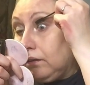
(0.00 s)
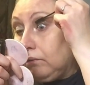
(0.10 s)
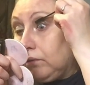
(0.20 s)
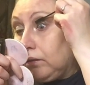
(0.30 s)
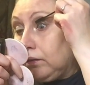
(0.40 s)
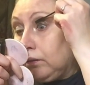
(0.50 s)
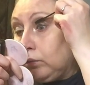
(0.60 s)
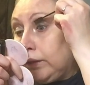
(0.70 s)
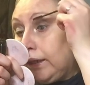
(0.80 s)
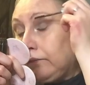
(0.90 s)
because
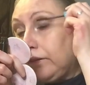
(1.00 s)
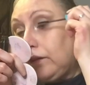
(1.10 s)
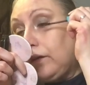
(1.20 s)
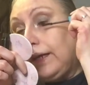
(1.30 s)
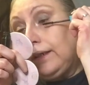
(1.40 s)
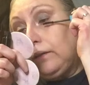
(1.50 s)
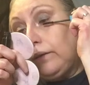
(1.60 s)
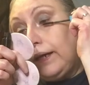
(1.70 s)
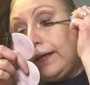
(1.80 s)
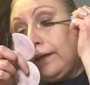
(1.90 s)
we haven't got
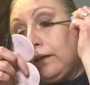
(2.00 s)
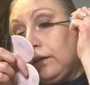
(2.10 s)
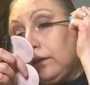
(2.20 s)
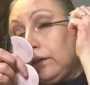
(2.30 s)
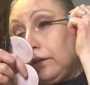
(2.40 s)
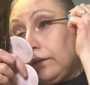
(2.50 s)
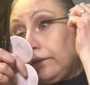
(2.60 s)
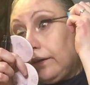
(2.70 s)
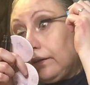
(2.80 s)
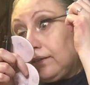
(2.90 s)
anywhere
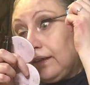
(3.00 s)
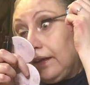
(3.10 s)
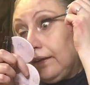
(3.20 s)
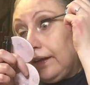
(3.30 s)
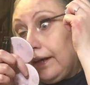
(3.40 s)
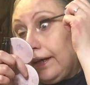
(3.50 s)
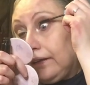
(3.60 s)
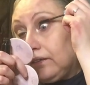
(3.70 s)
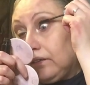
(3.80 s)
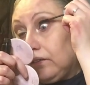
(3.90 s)
that sell
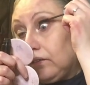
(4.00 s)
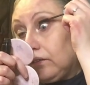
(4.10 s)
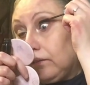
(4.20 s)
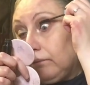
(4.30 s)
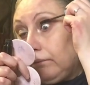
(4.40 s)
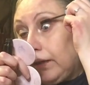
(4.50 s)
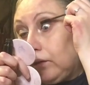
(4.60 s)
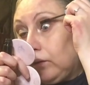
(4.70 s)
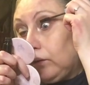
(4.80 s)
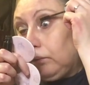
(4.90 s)
Essence
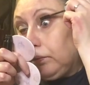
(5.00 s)
makeup